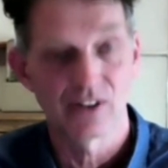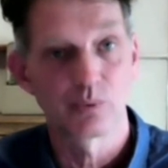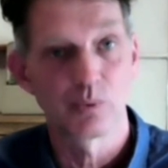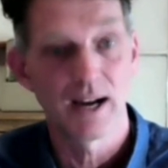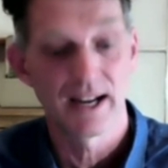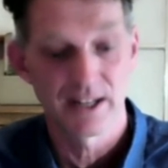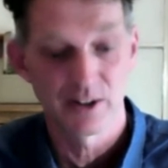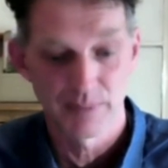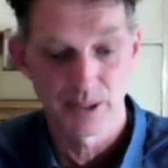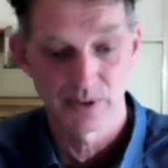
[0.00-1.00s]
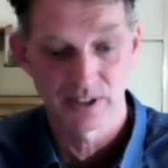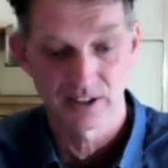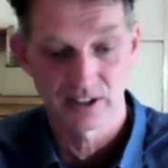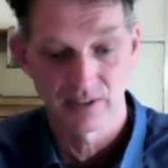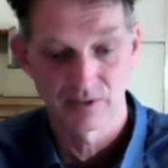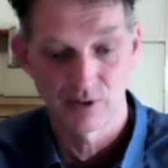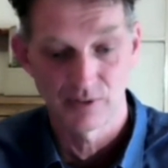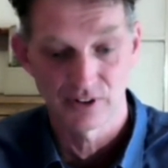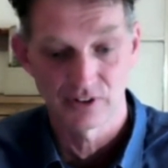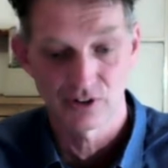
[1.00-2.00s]
as a way of building undercover
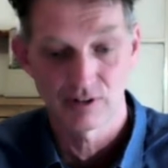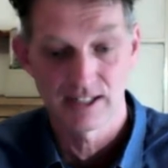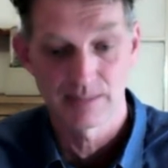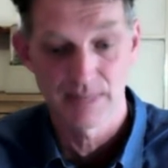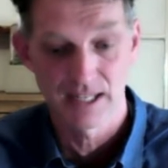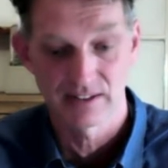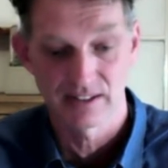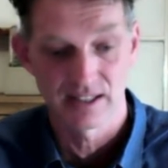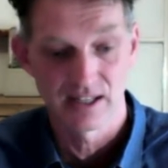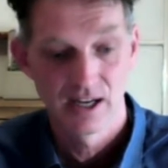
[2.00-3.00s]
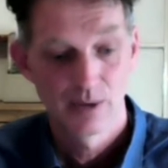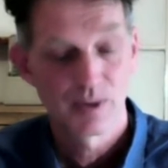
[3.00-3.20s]
officers' credibility